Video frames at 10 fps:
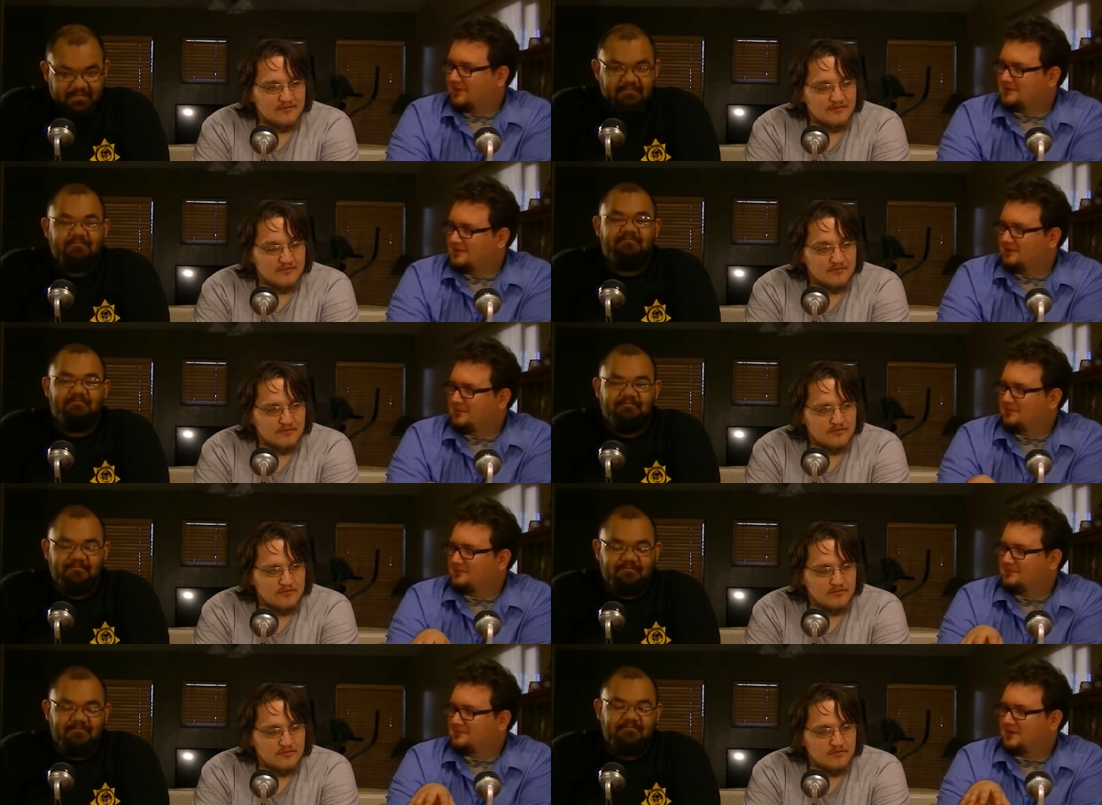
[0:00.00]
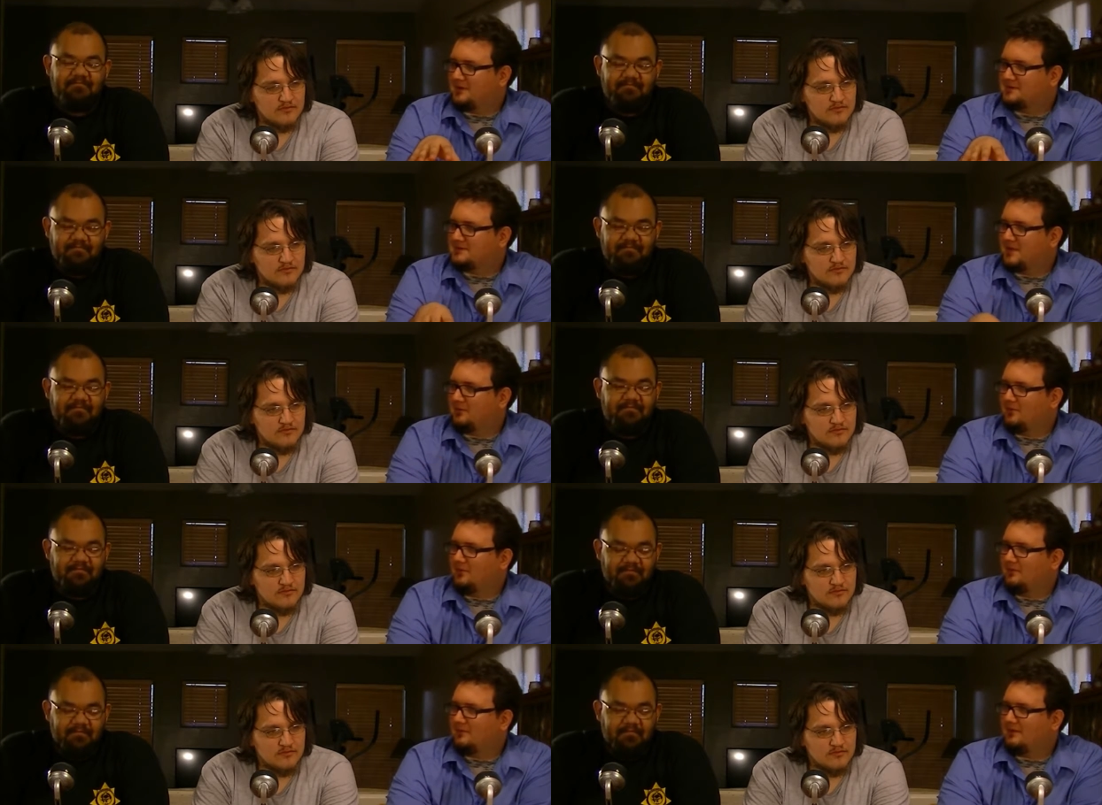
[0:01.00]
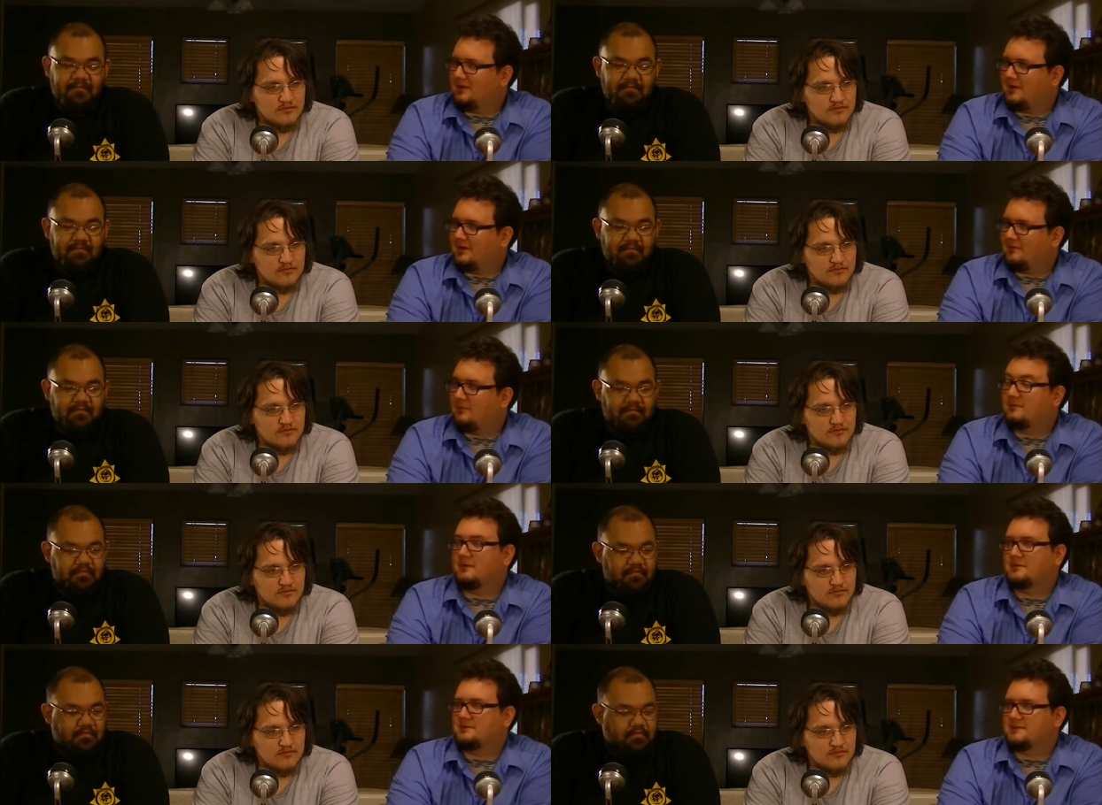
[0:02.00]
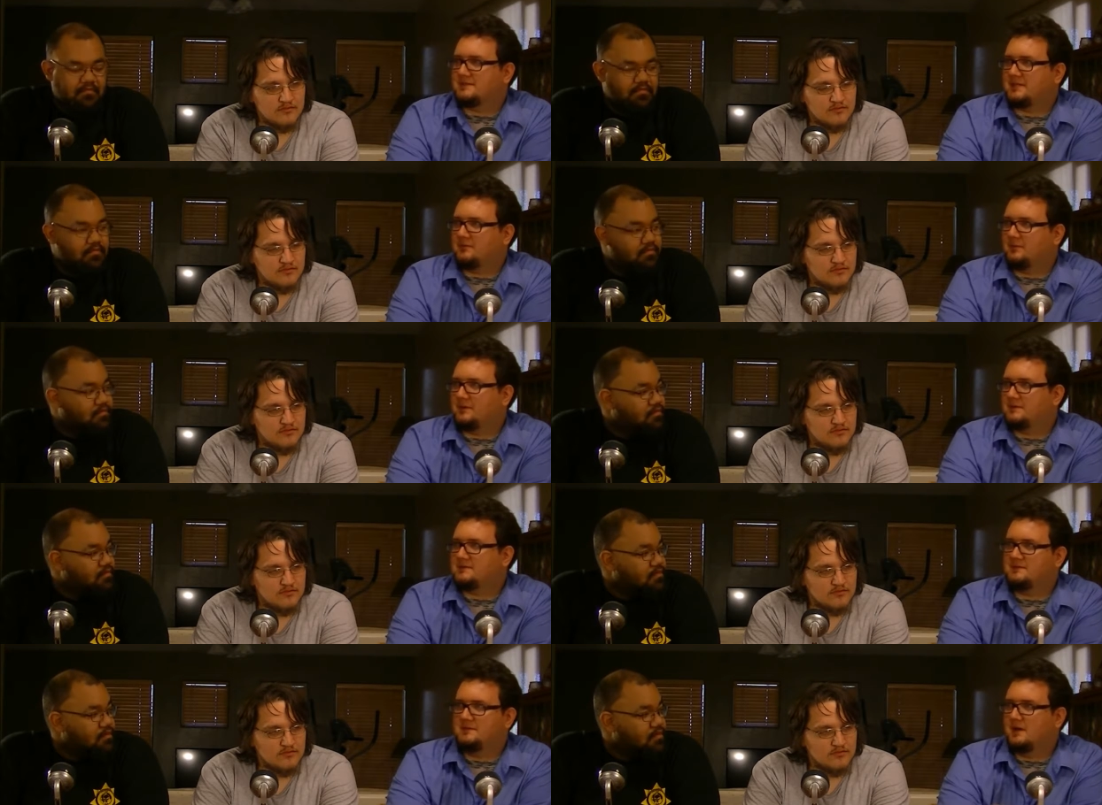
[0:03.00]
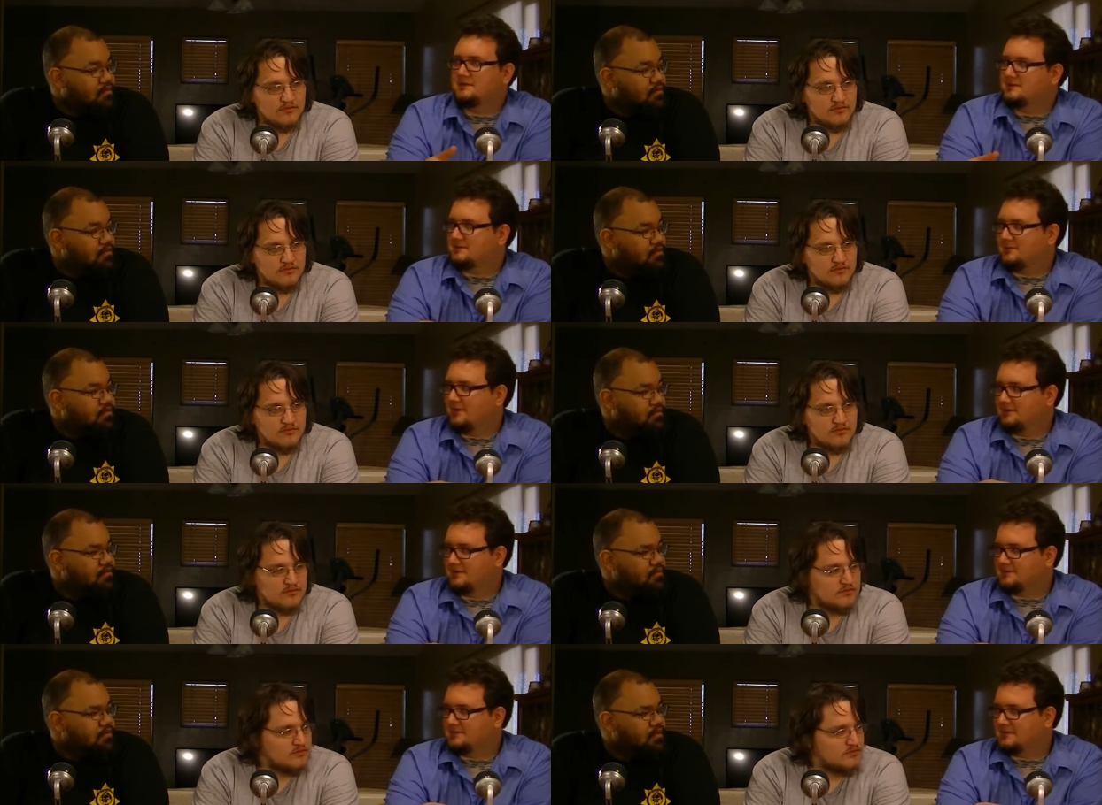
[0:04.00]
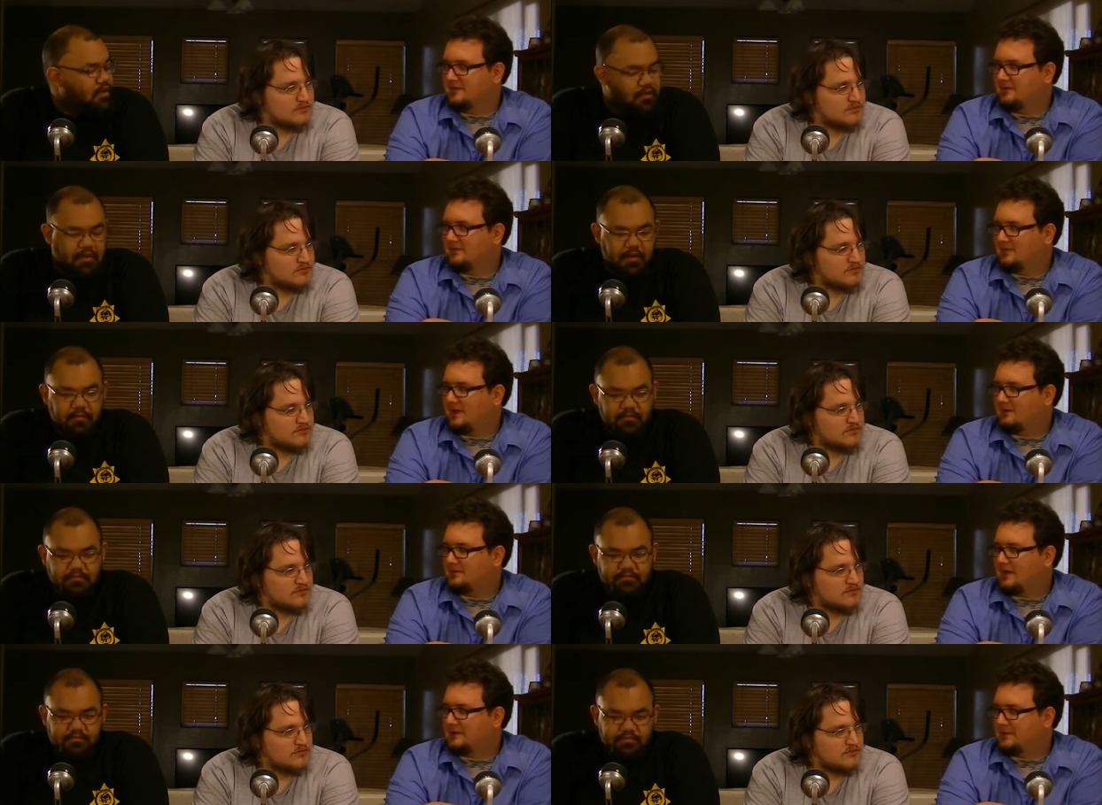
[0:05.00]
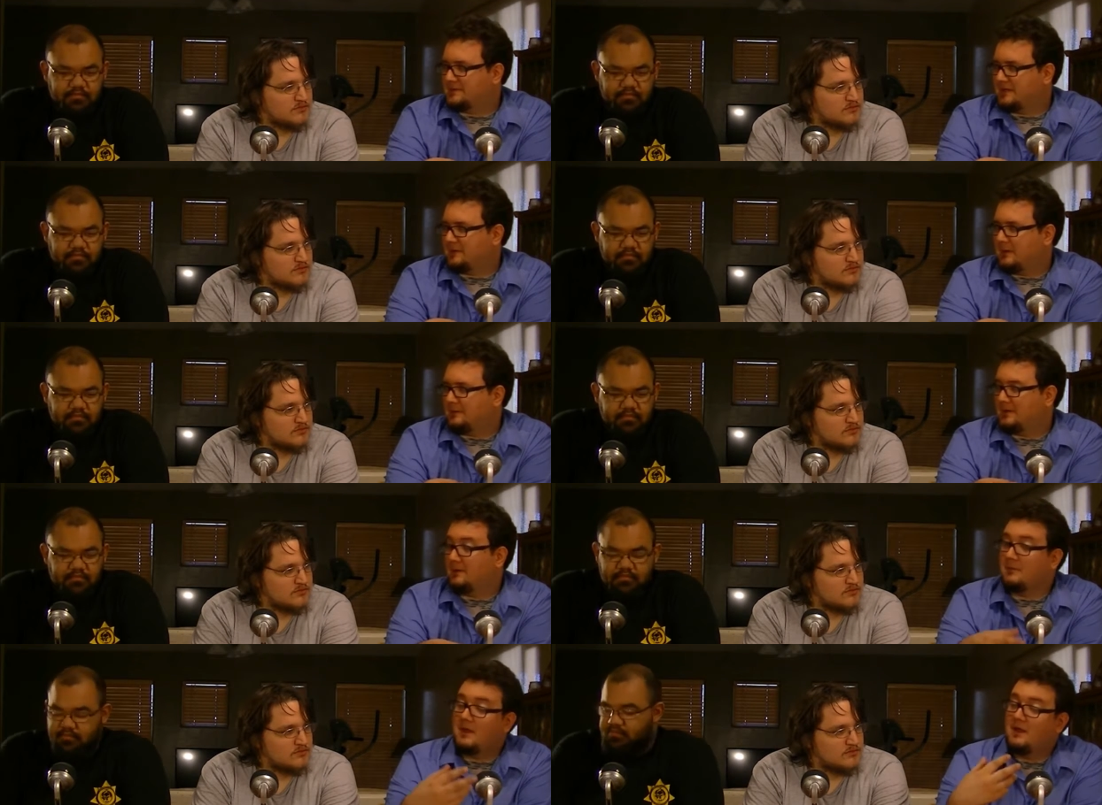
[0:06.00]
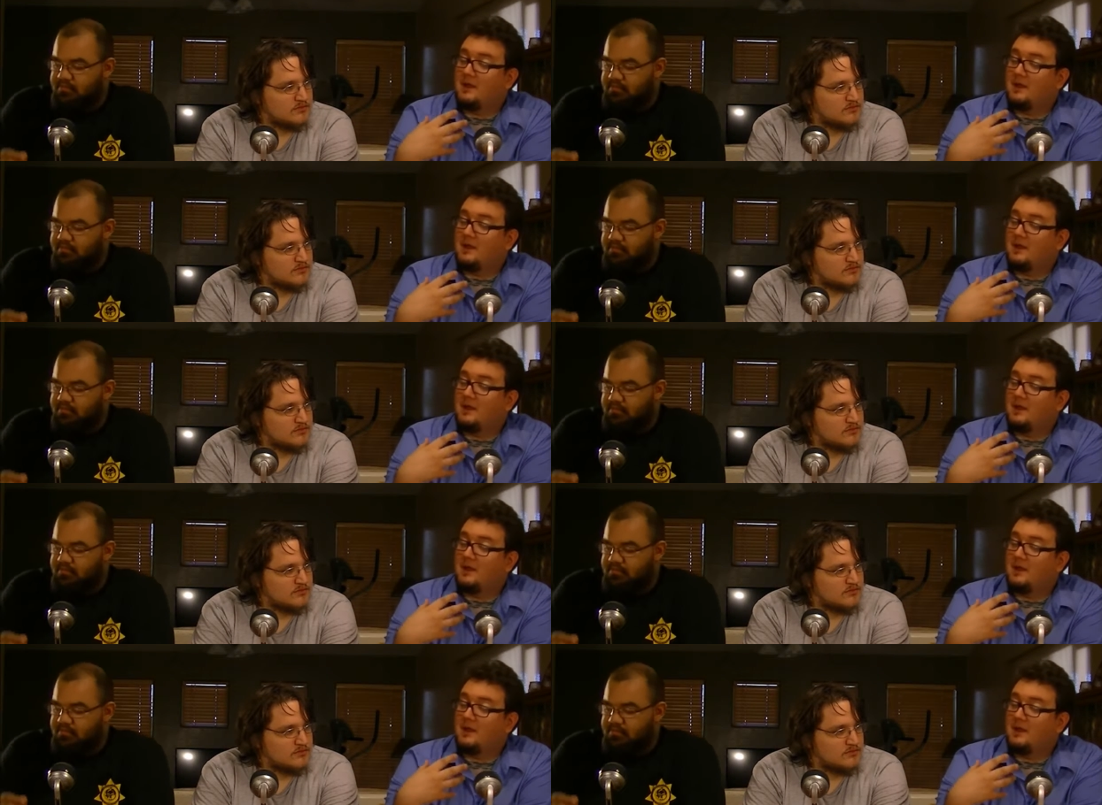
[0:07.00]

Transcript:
Speaker 1: As you know, there's several, or I shouldn't say several, there's dozens upon dozens of character actors that go out there,